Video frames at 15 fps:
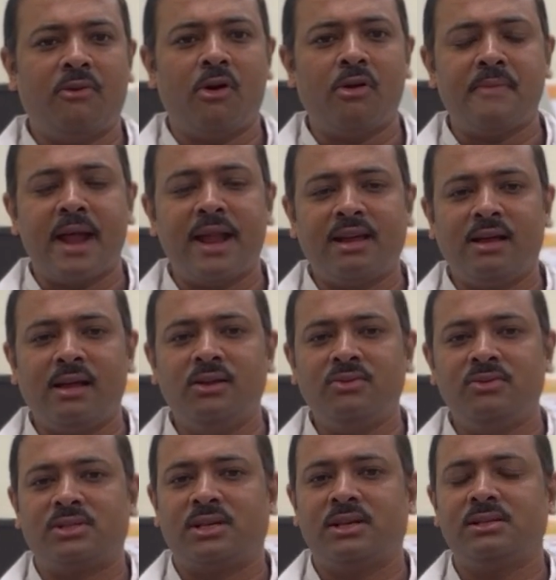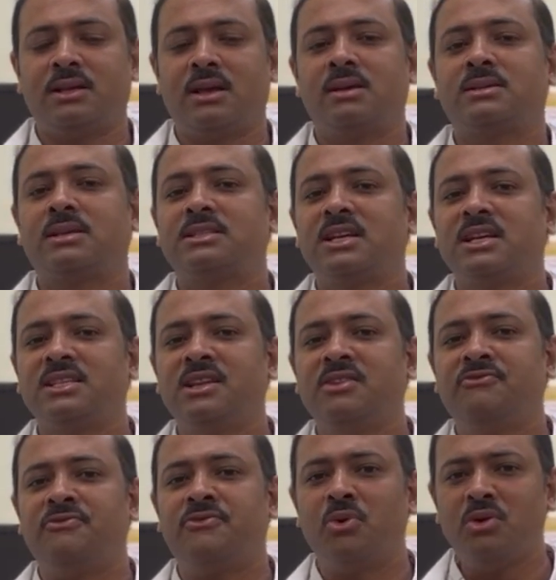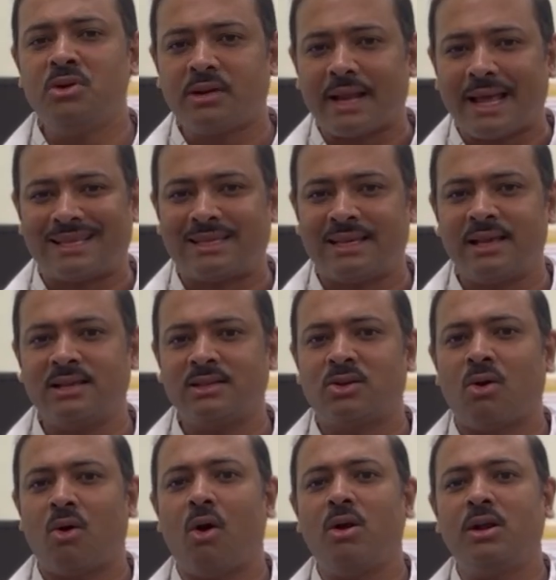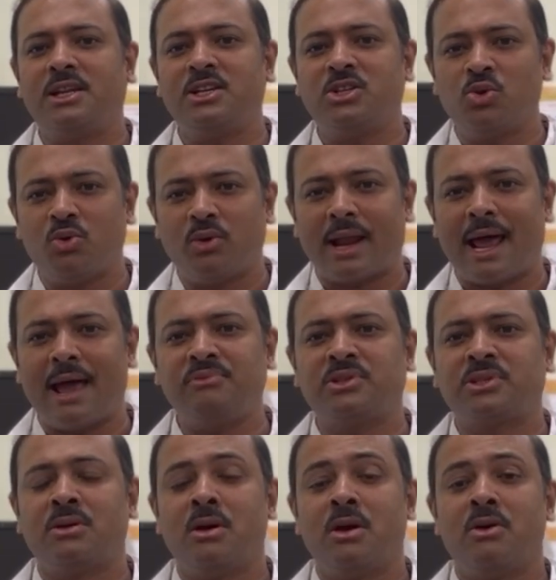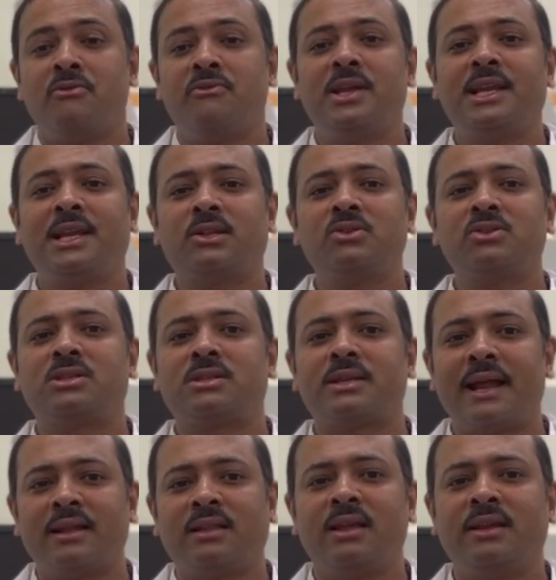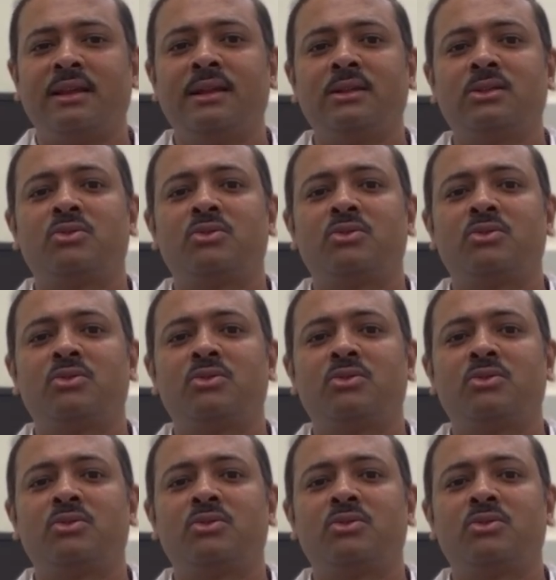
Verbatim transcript: for medical uses, such as in wound dressings or tissue grafts, we need to strengthen it